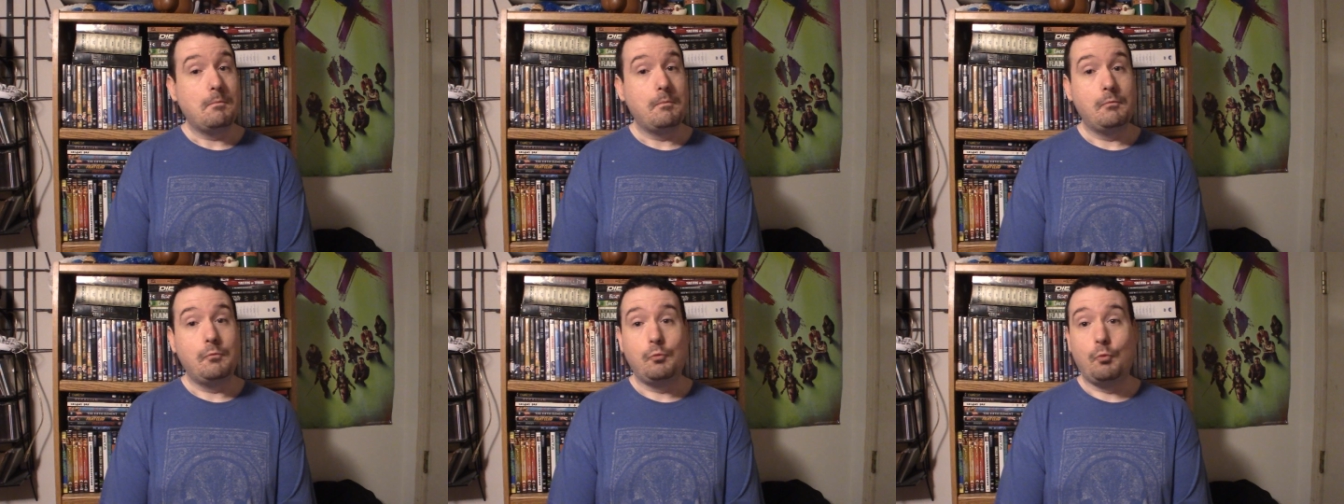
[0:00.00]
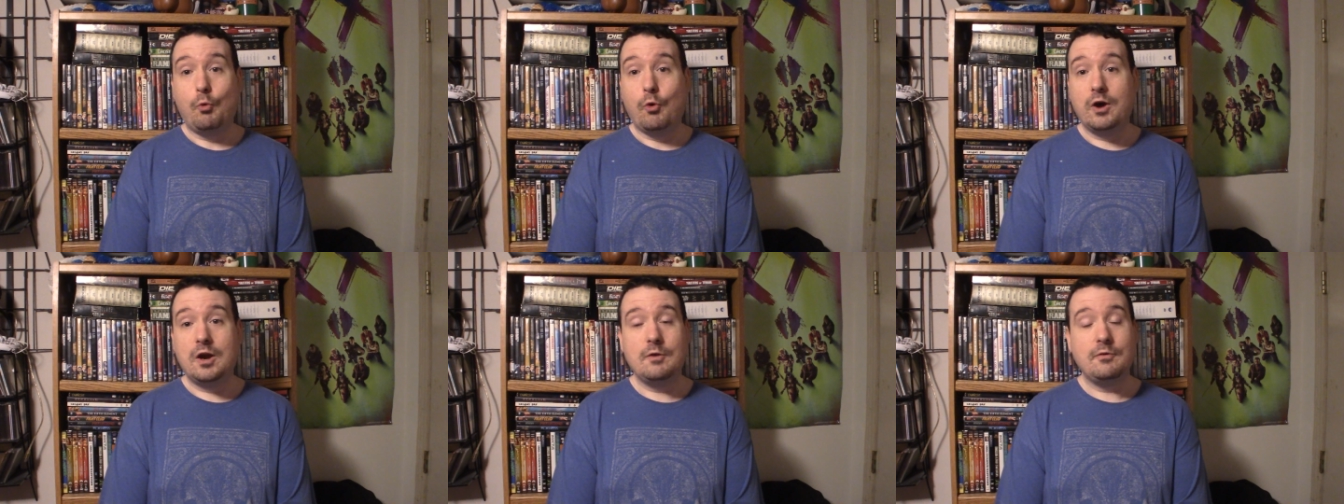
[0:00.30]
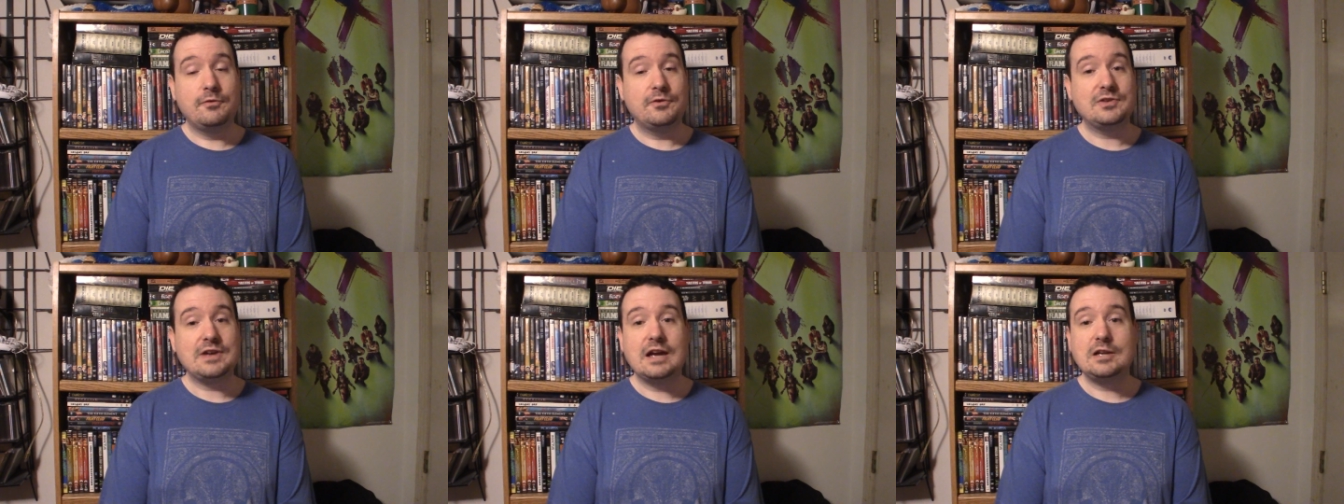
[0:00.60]
what
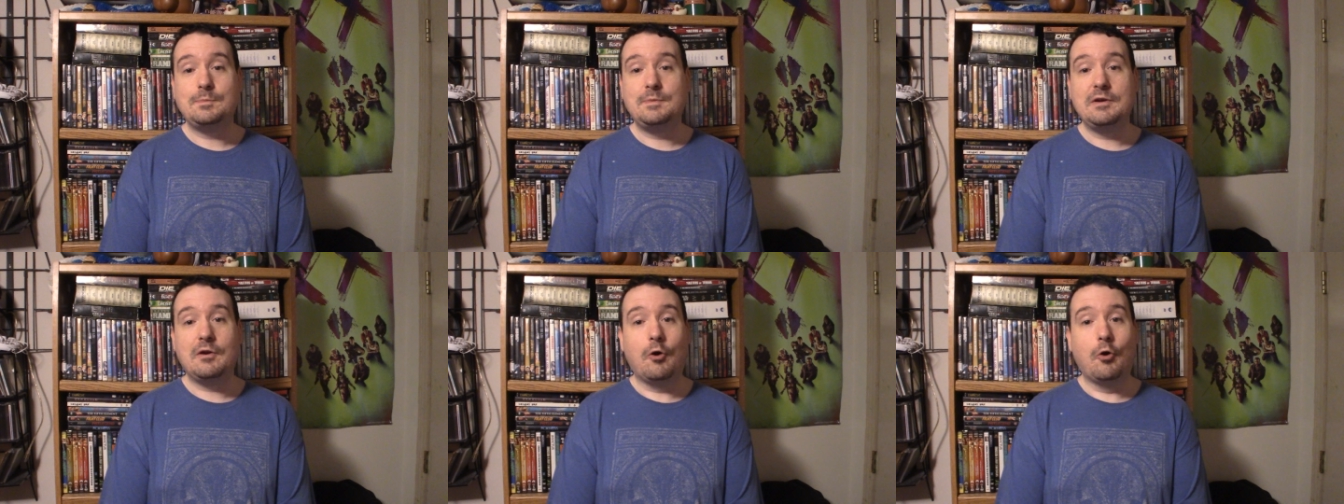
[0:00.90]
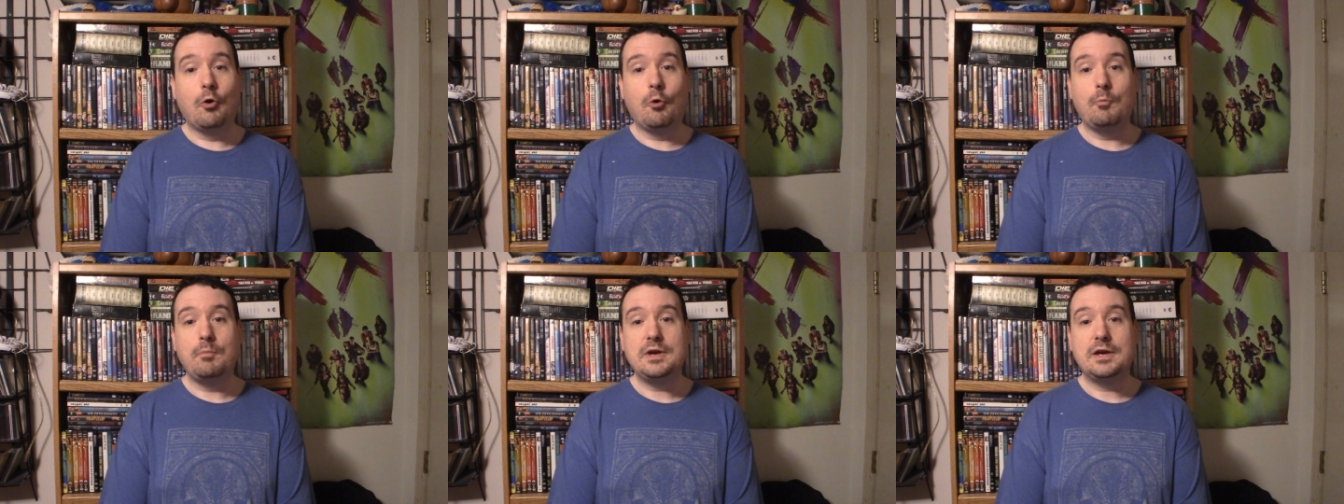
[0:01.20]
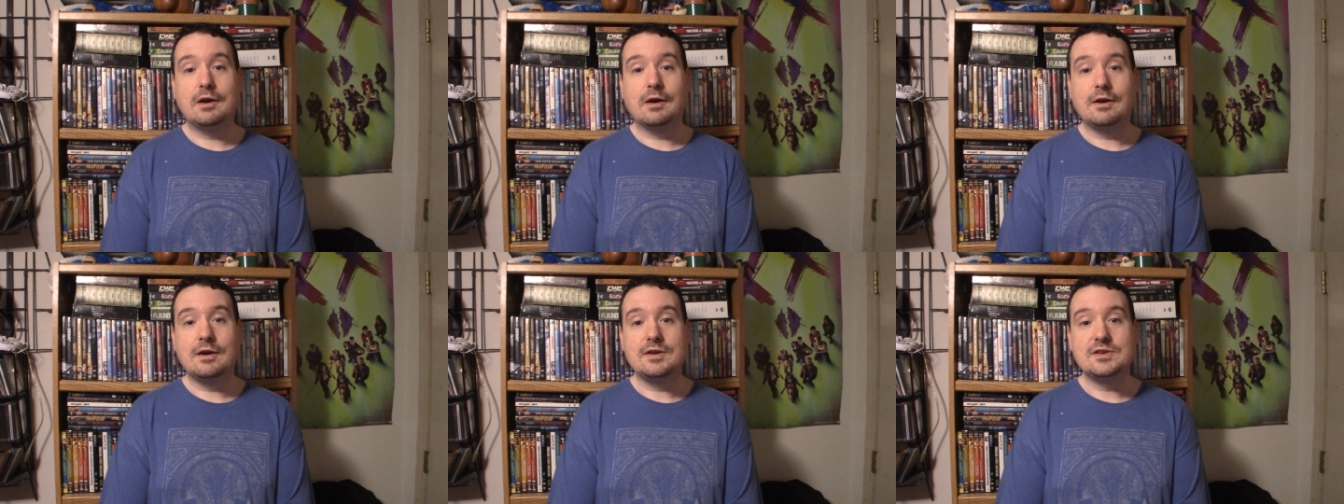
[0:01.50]
a sight to behold,
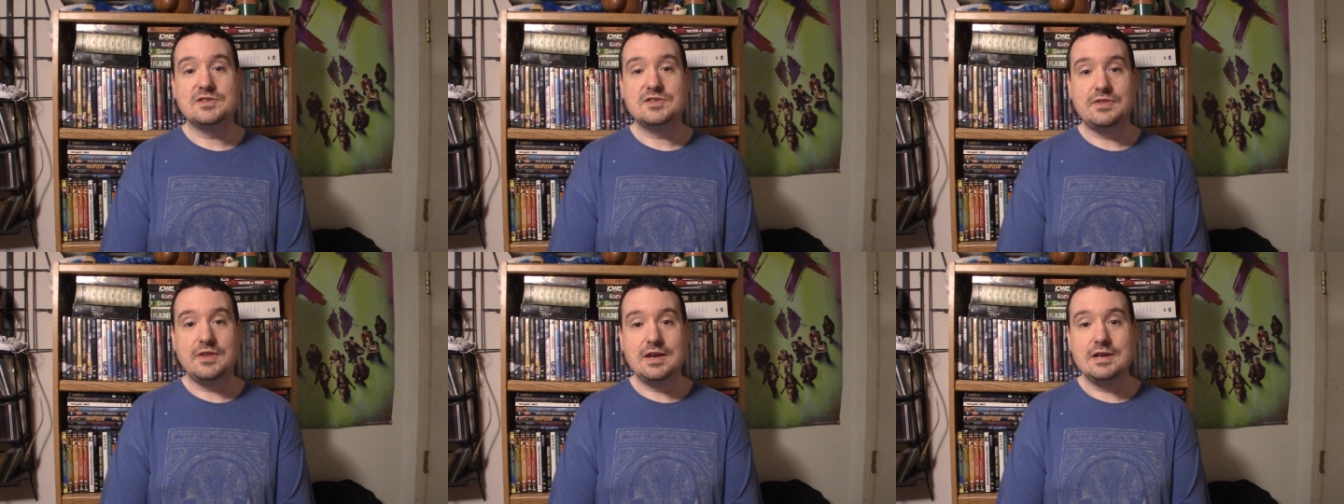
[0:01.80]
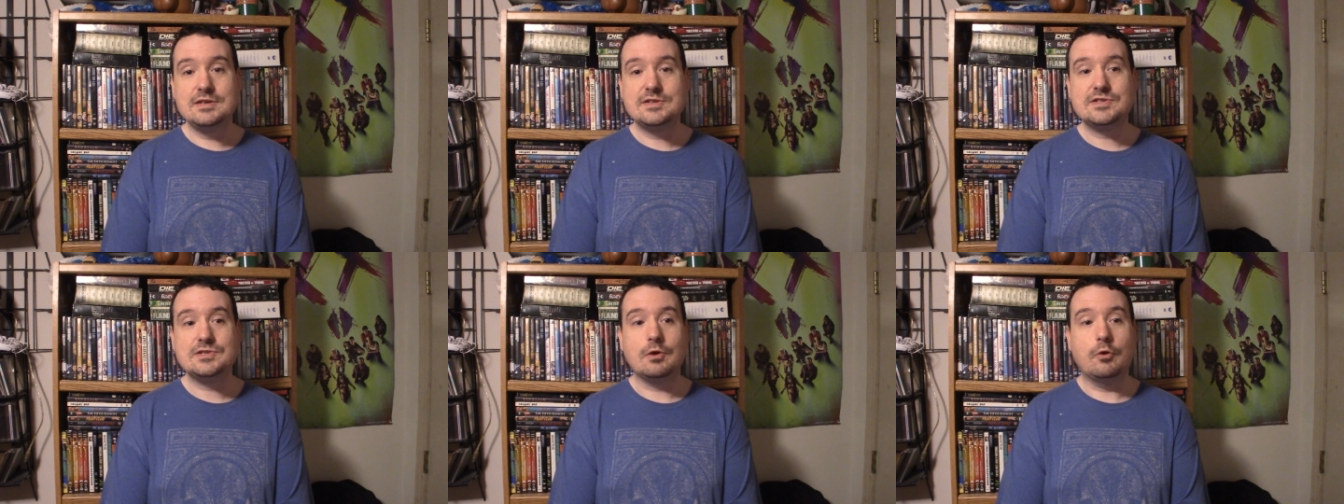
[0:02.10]
because this,